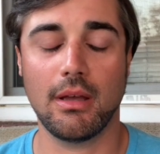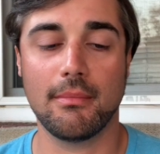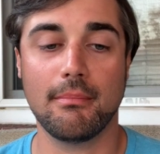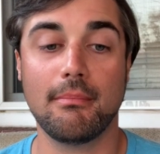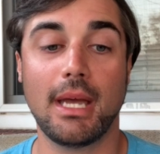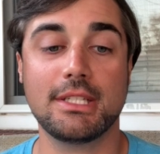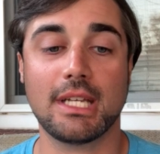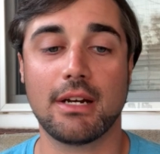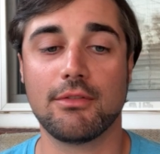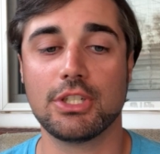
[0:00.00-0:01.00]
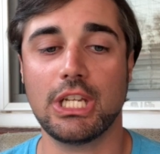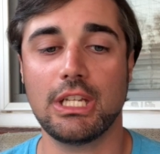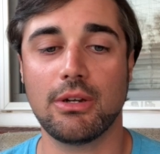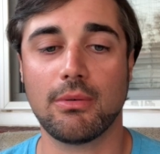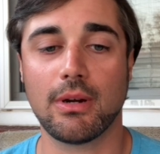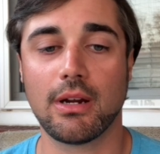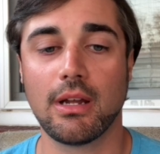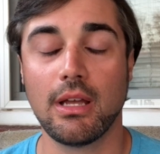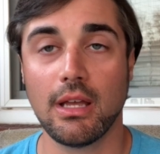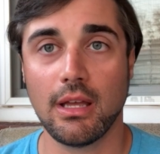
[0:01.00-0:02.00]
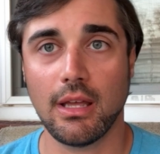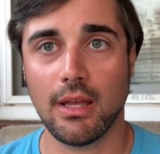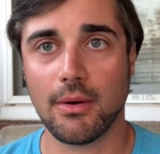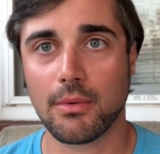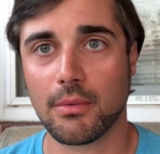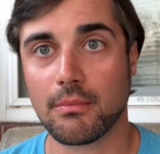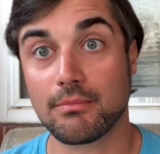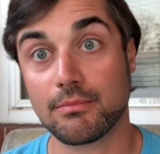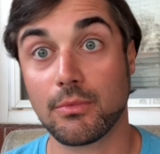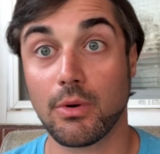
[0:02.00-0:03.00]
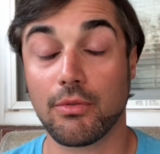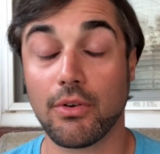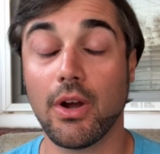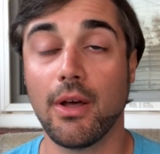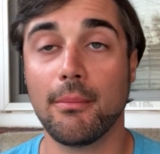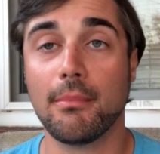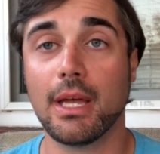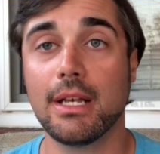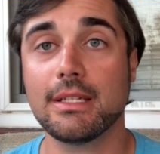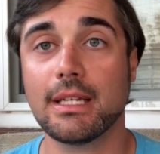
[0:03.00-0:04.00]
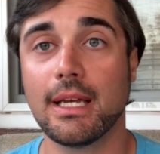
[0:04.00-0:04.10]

of Virginia, where we're from, but